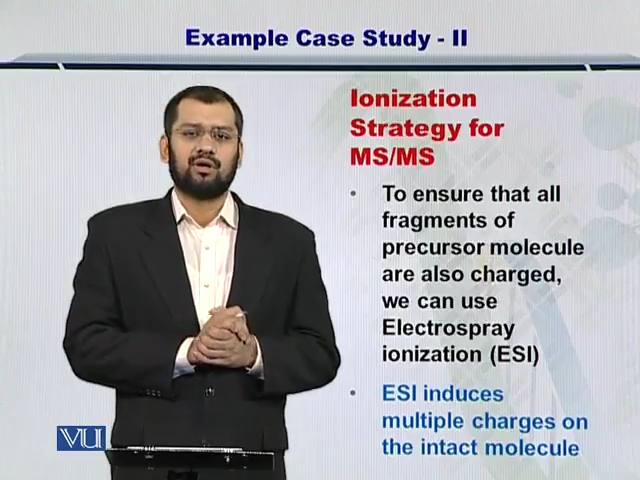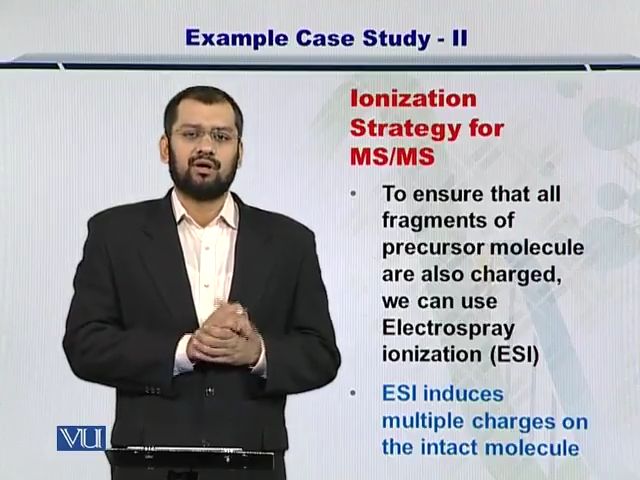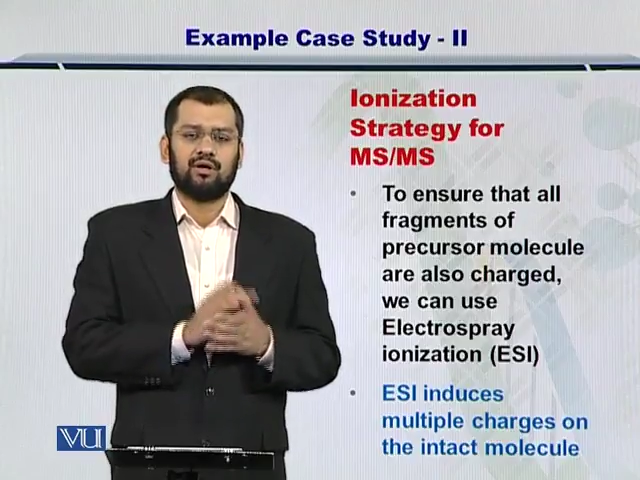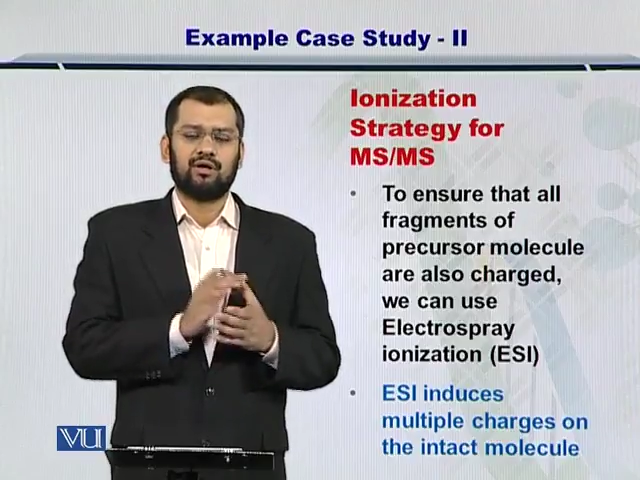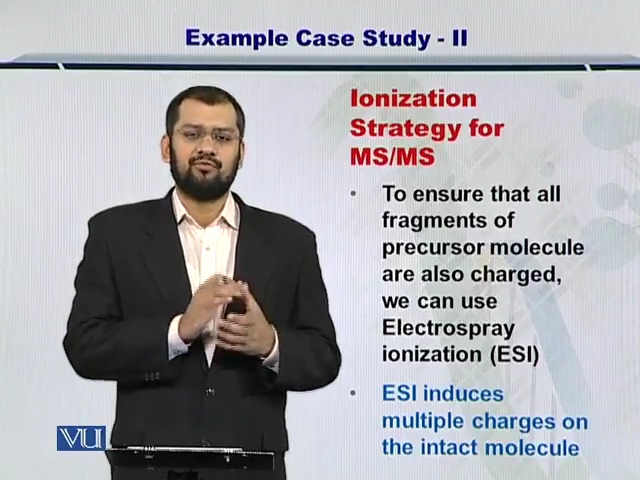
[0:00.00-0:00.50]

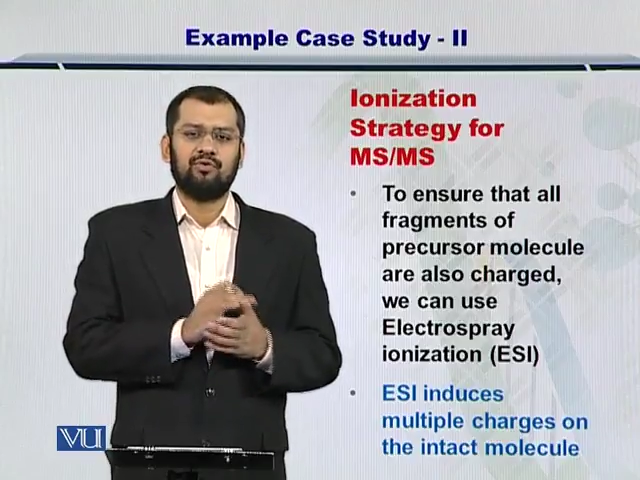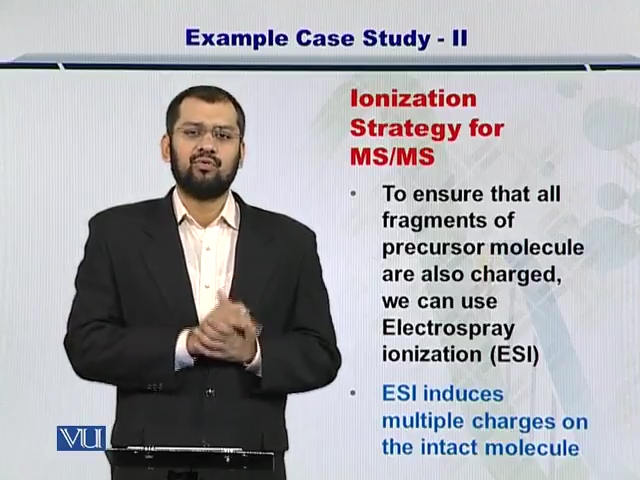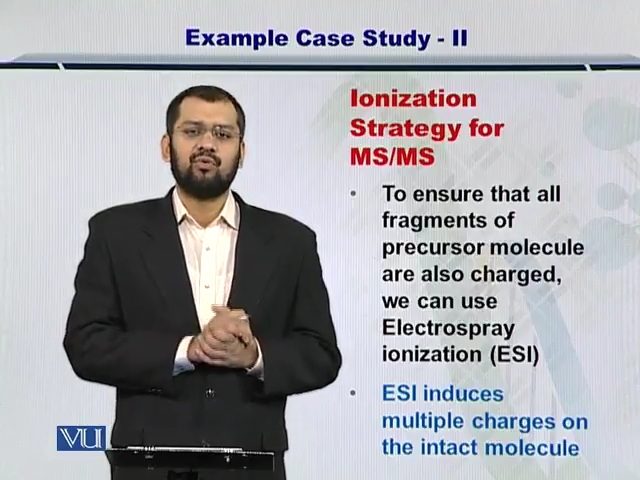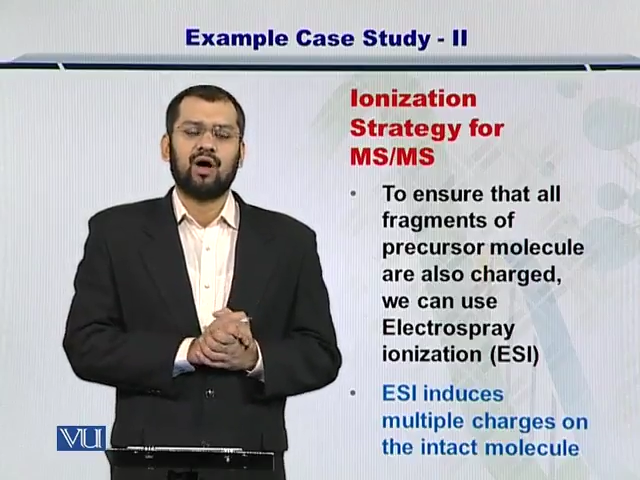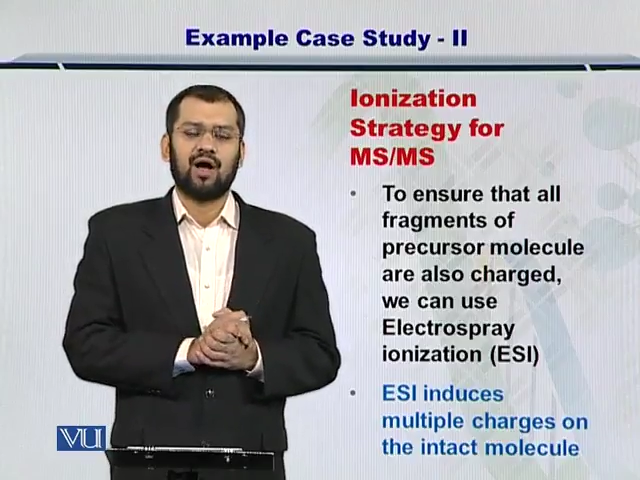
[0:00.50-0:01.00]

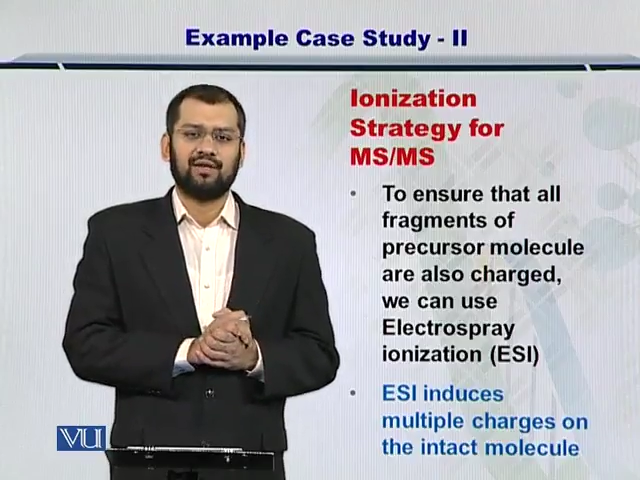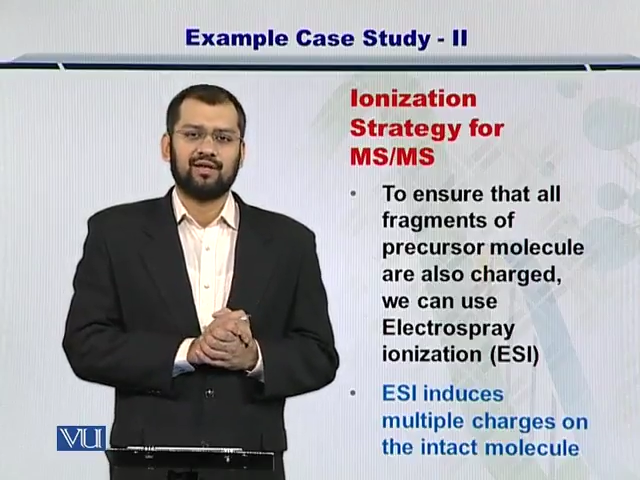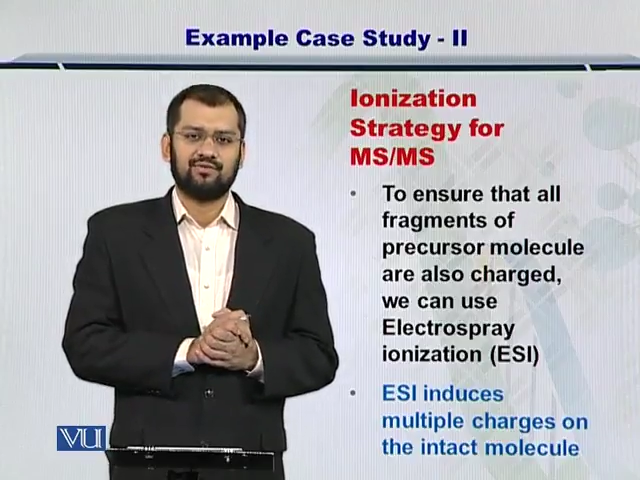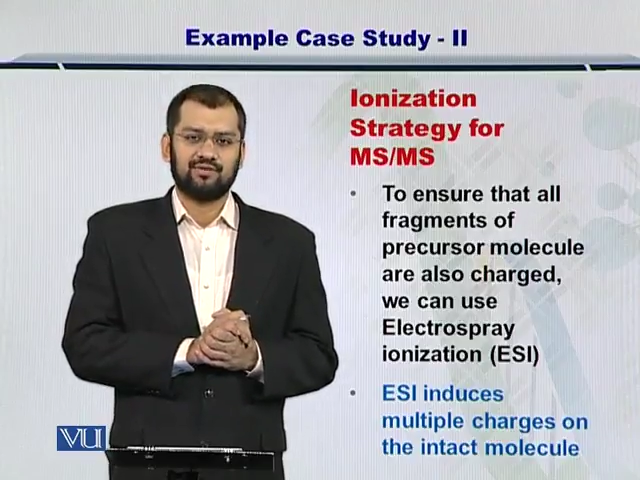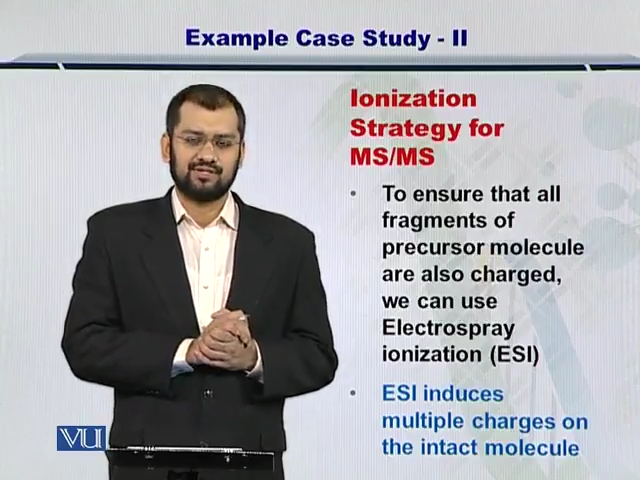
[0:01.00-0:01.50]
review
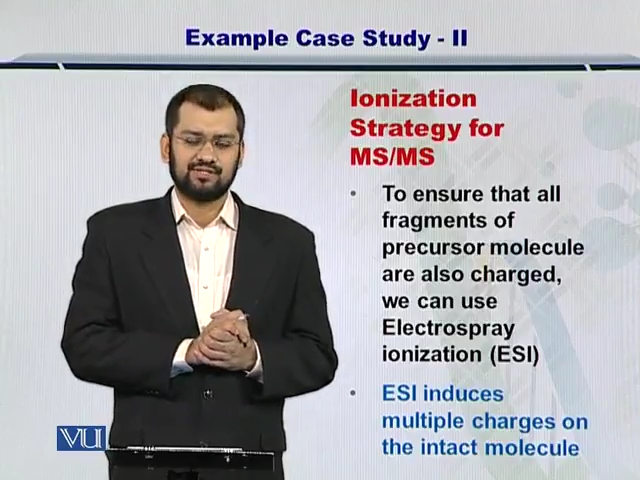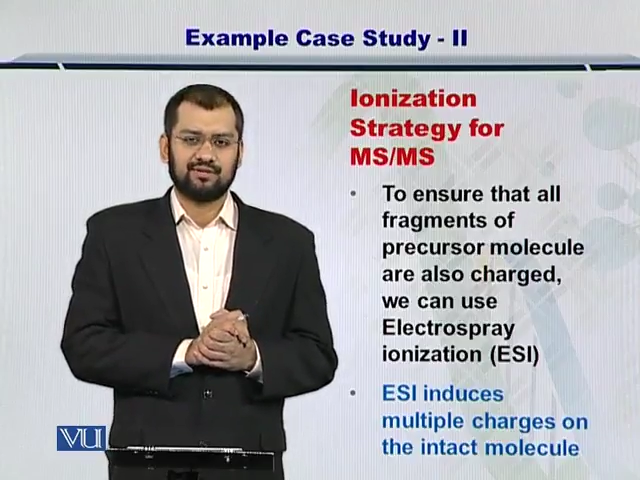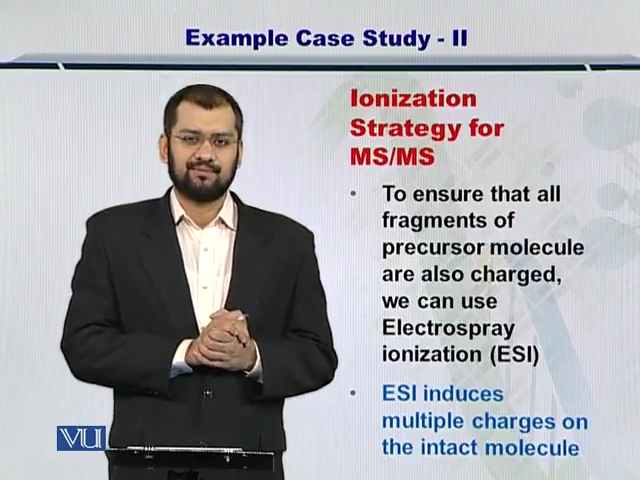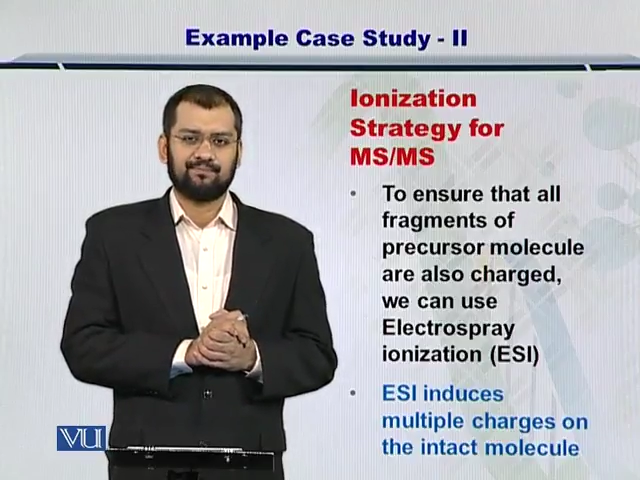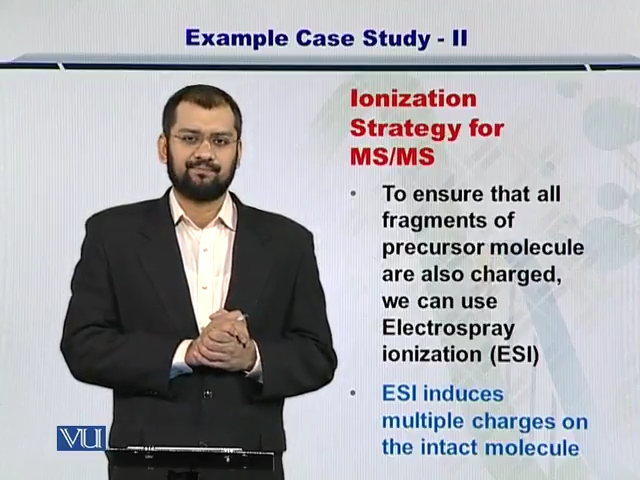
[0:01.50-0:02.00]
ionization.